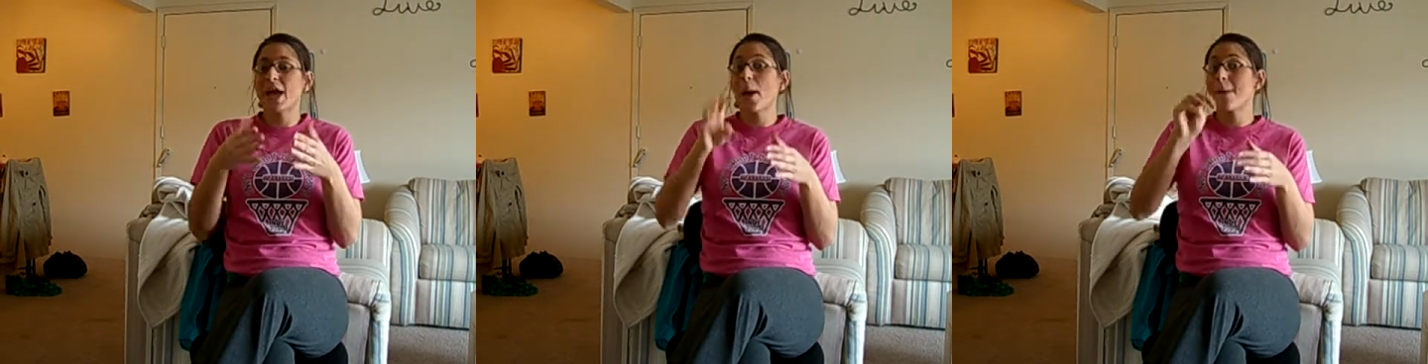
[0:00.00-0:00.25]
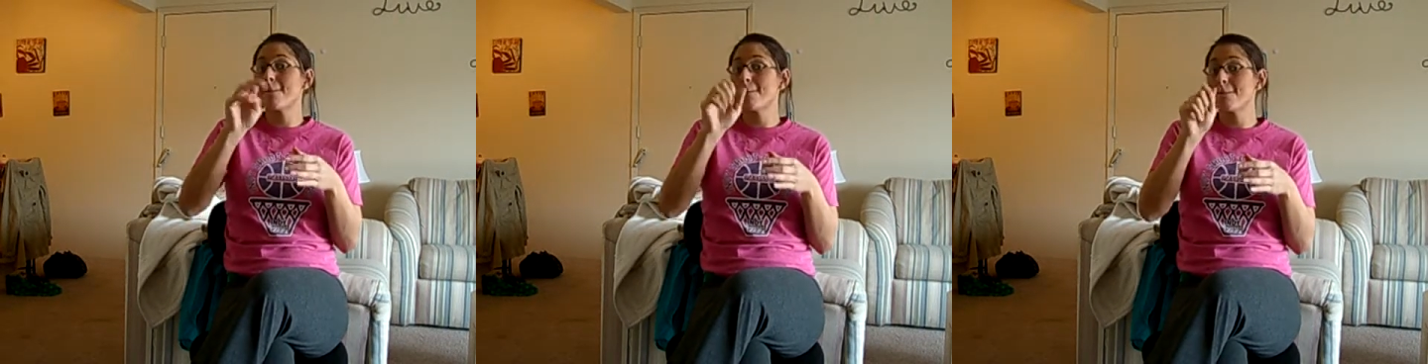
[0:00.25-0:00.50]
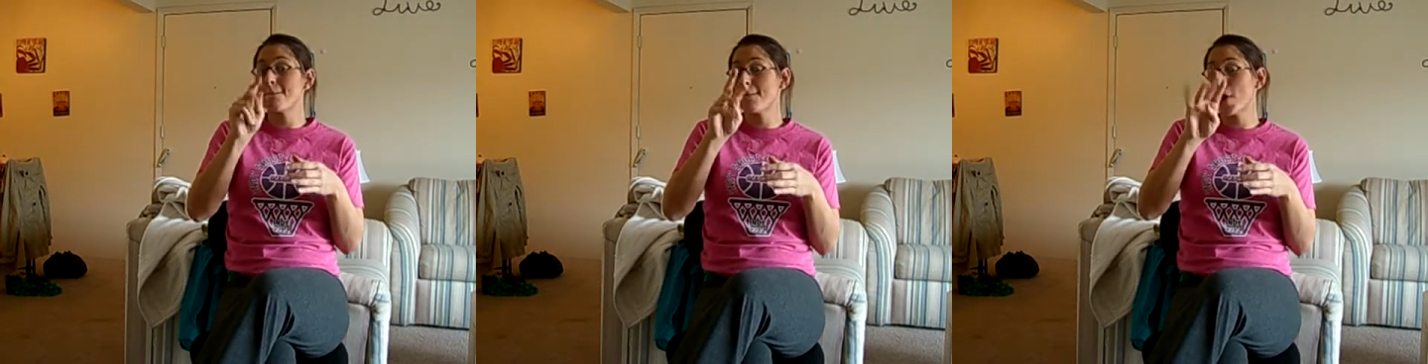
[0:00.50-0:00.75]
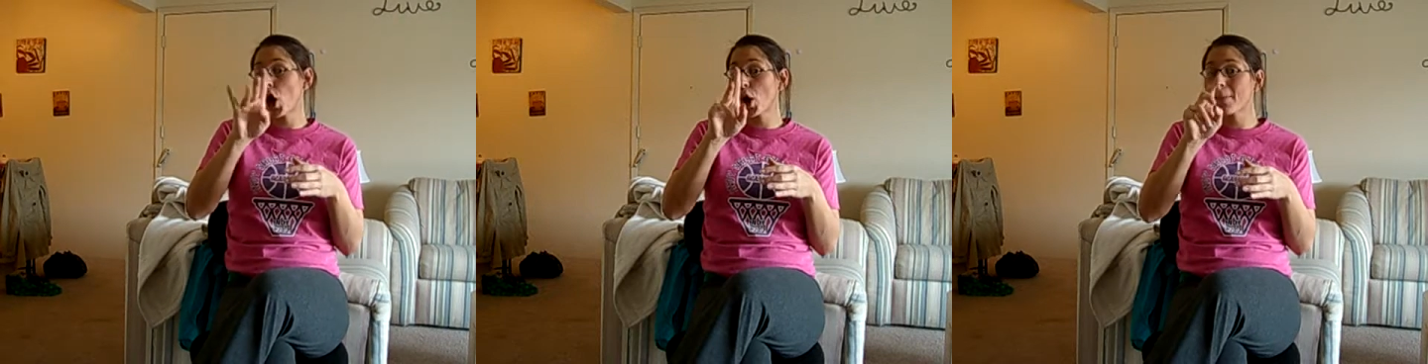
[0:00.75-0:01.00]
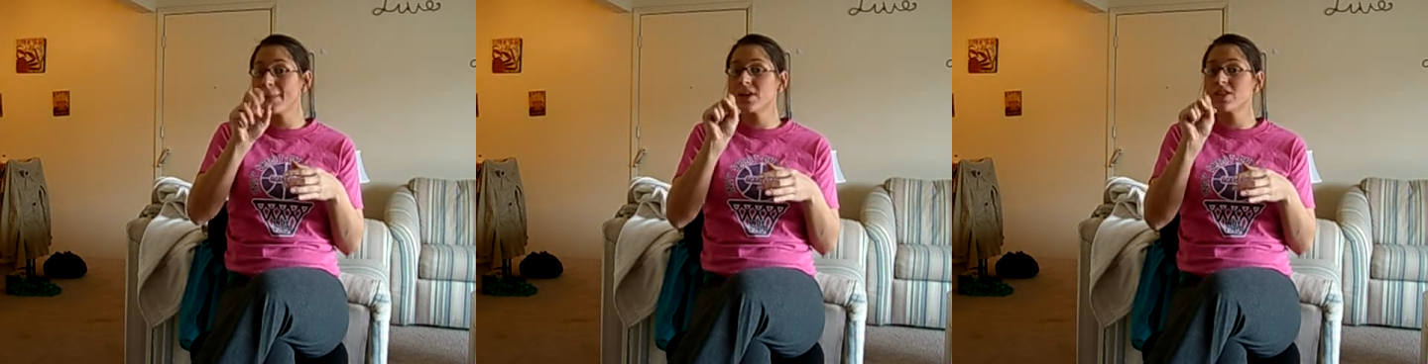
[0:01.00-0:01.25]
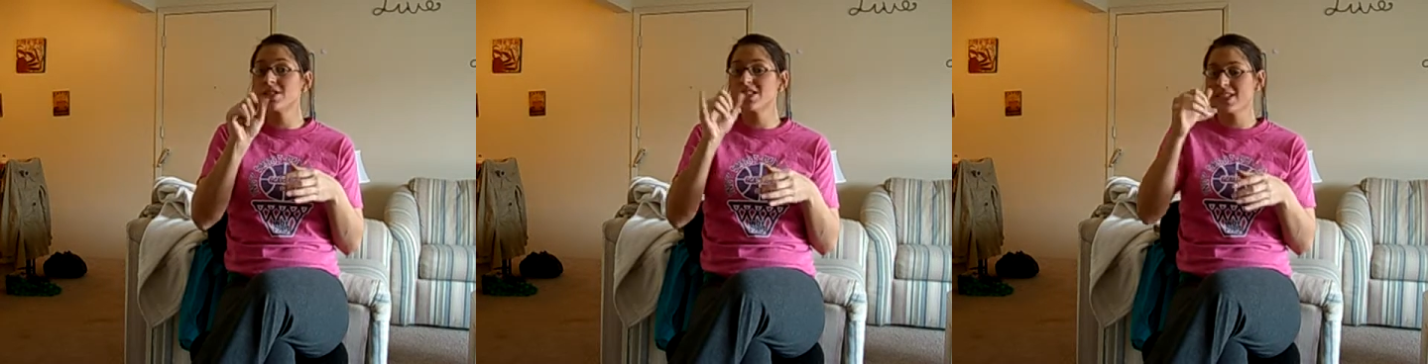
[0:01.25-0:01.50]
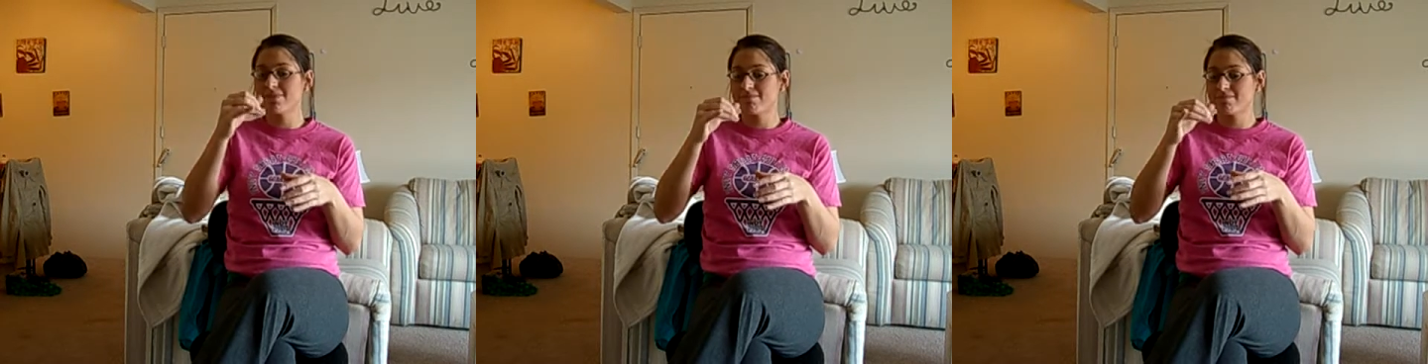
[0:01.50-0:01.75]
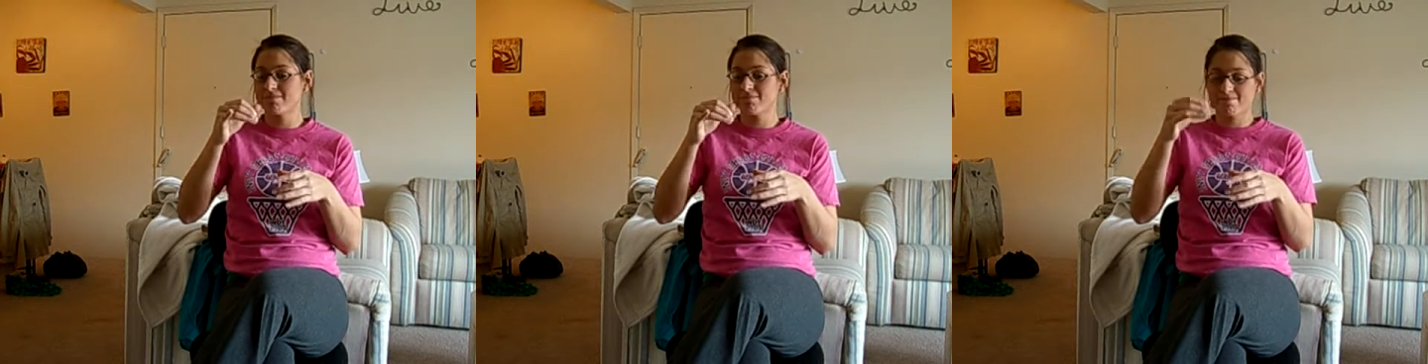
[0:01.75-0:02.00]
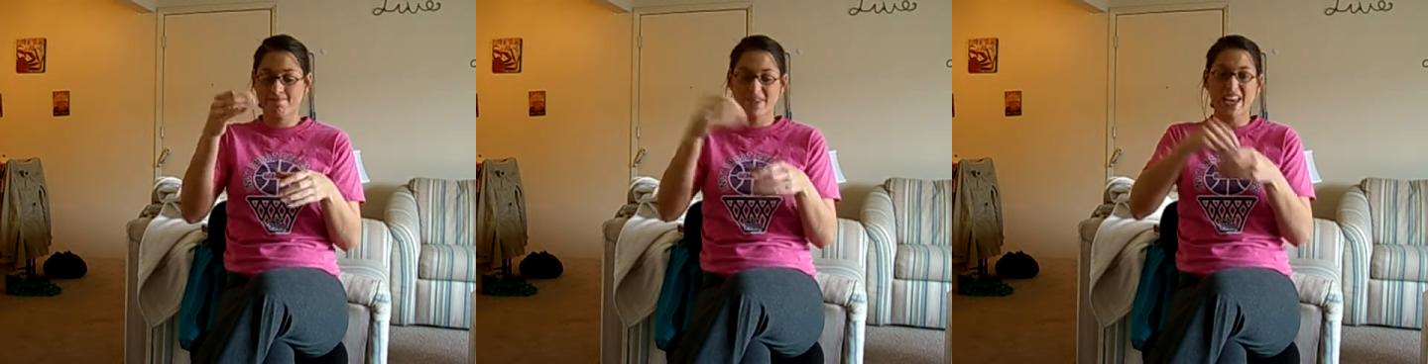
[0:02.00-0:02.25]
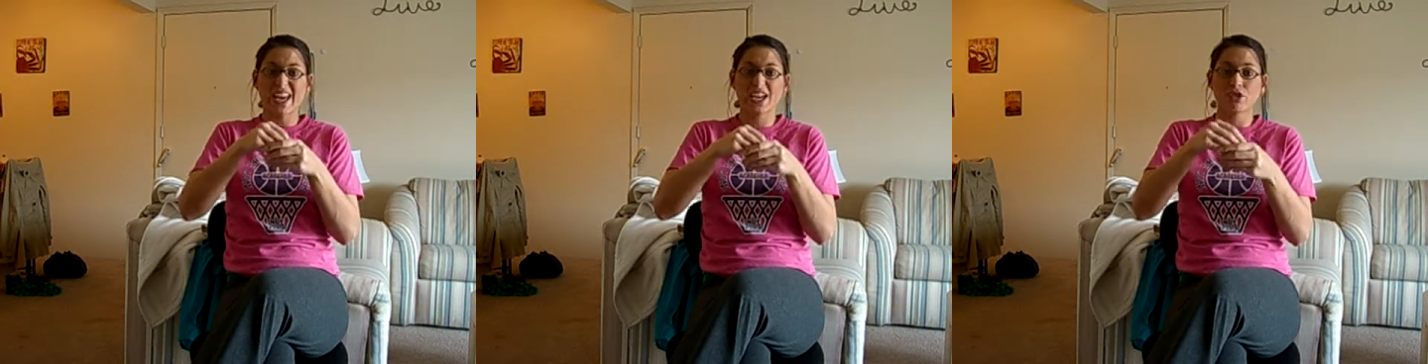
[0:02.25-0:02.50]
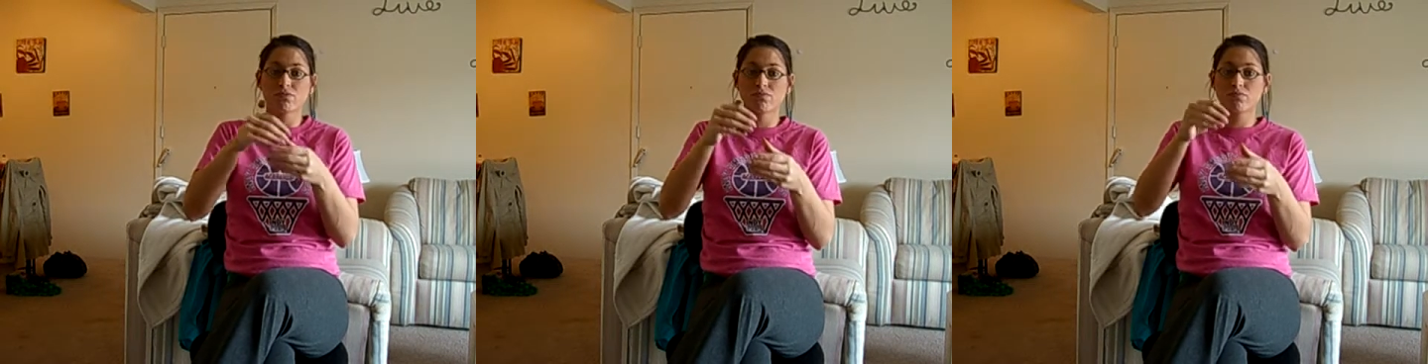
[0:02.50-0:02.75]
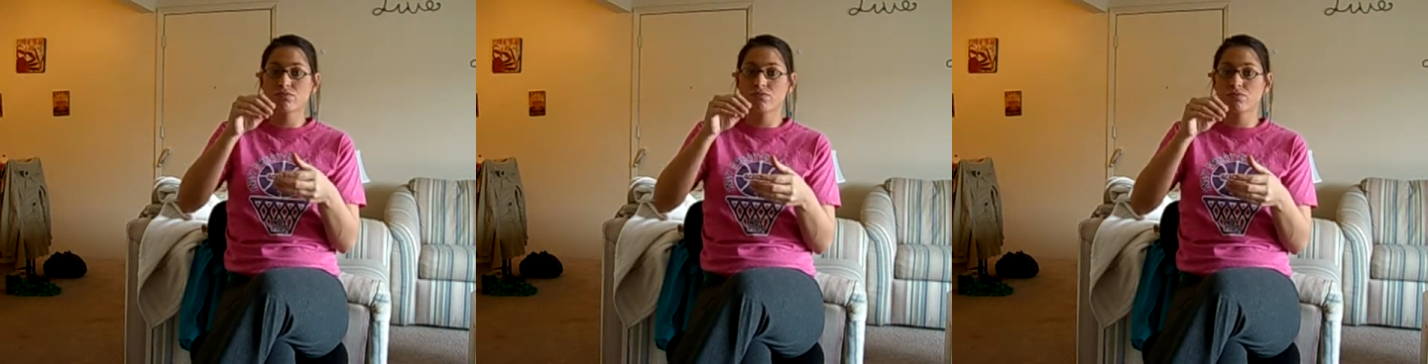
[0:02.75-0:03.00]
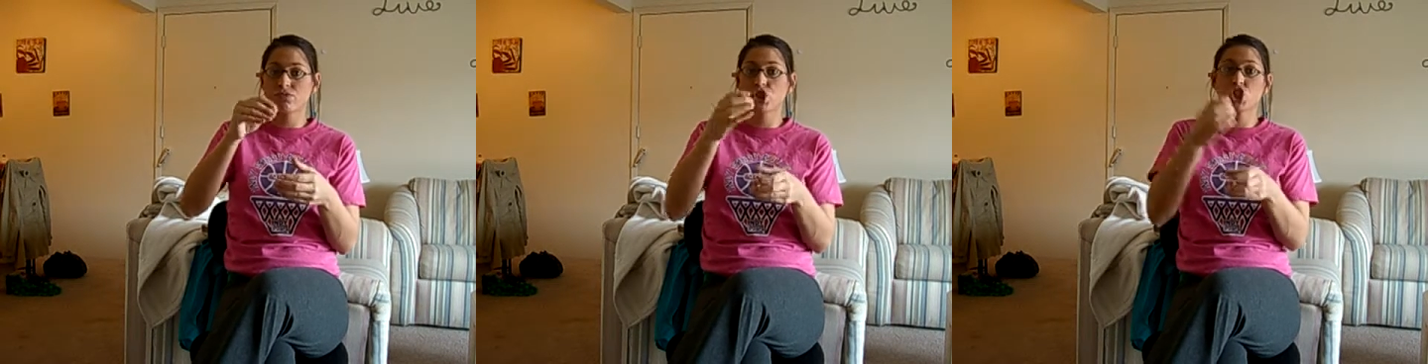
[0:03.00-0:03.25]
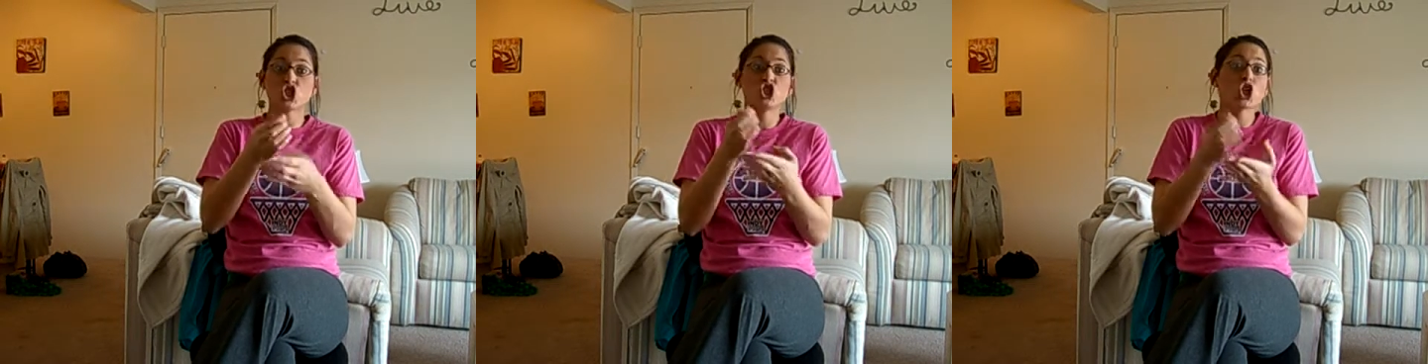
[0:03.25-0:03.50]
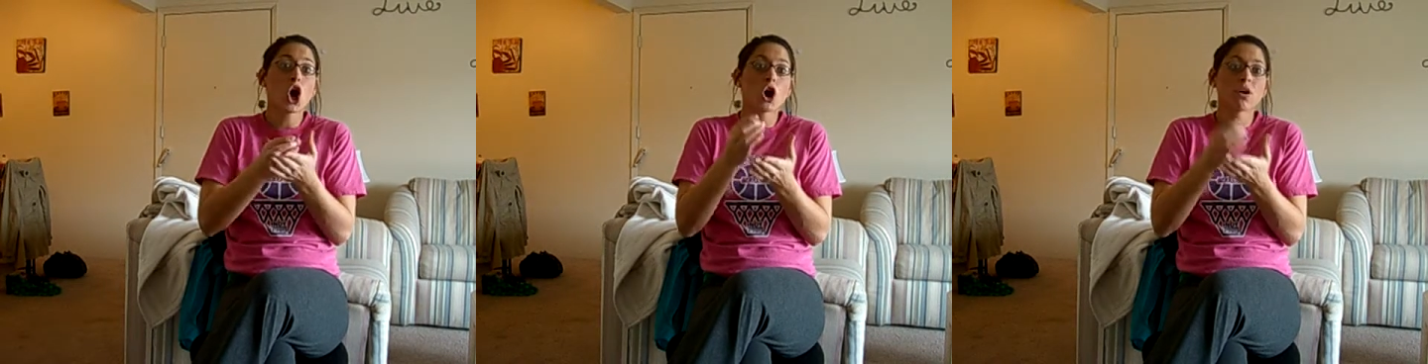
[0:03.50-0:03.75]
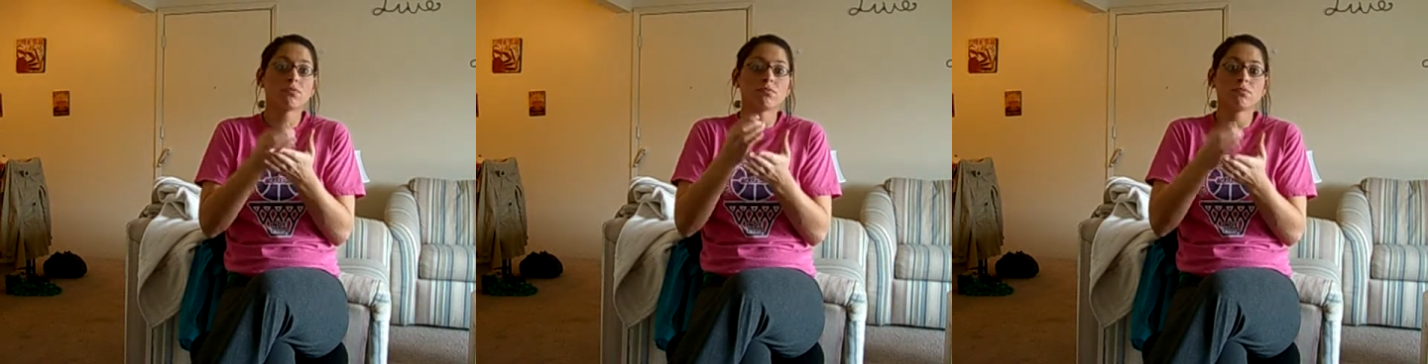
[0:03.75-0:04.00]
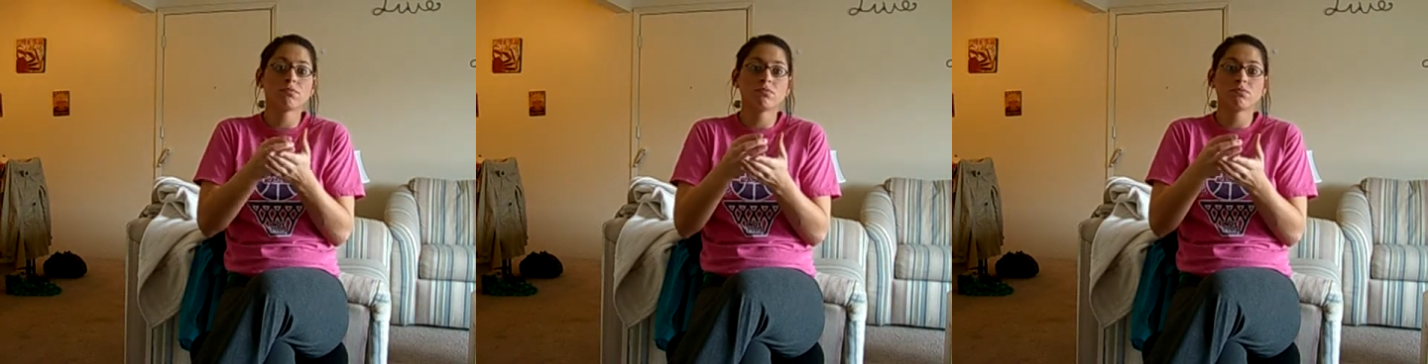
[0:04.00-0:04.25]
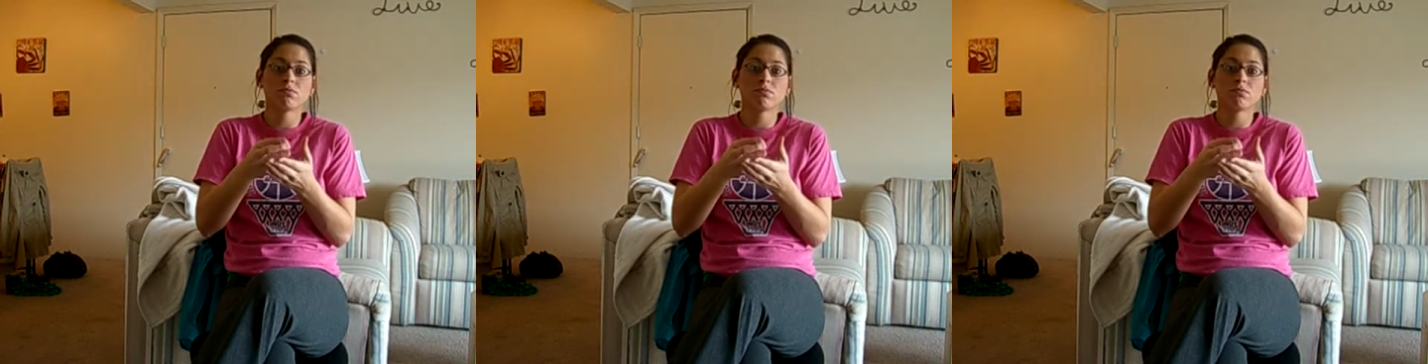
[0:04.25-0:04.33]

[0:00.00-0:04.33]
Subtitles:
You know, you can kind of roll them around, and they roll past one another.